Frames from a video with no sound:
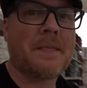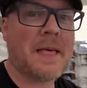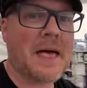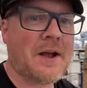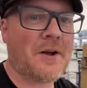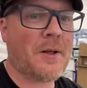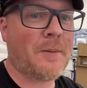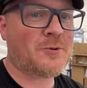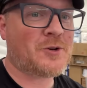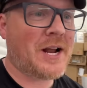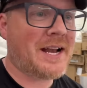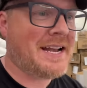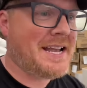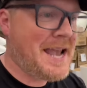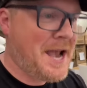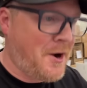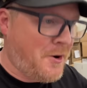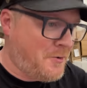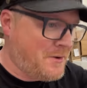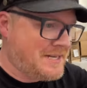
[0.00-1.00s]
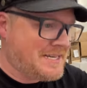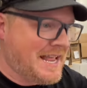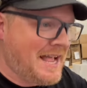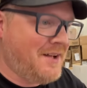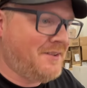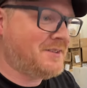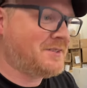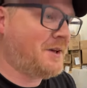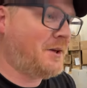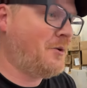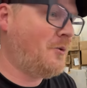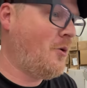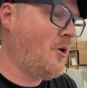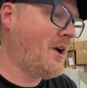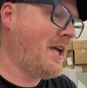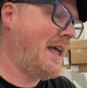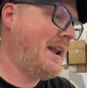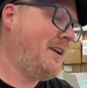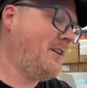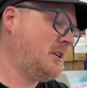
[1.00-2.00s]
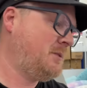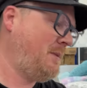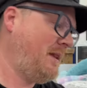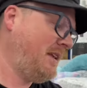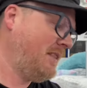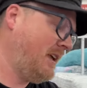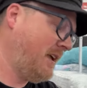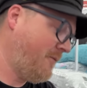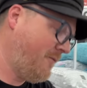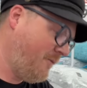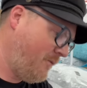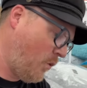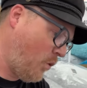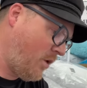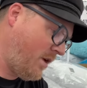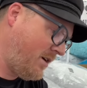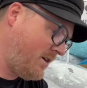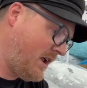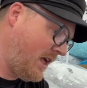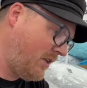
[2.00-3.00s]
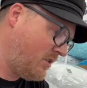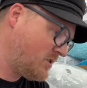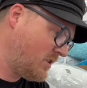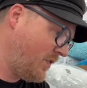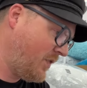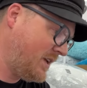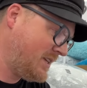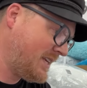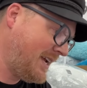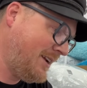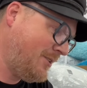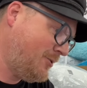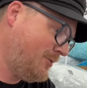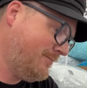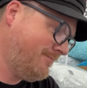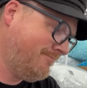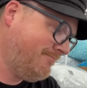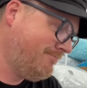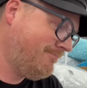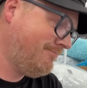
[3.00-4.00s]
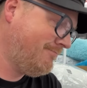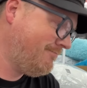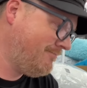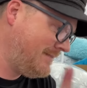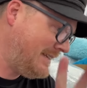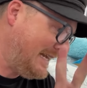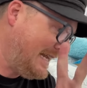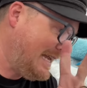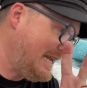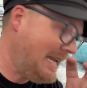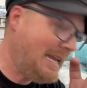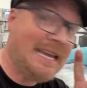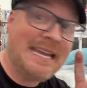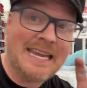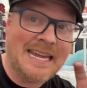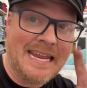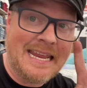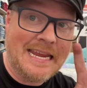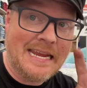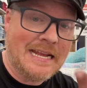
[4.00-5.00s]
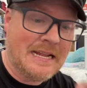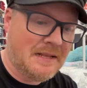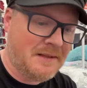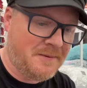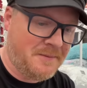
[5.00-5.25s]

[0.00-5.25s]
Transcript: I don't know. I'm trying to narrow it down so I don't walk out of here spending like $400 on things I don't need.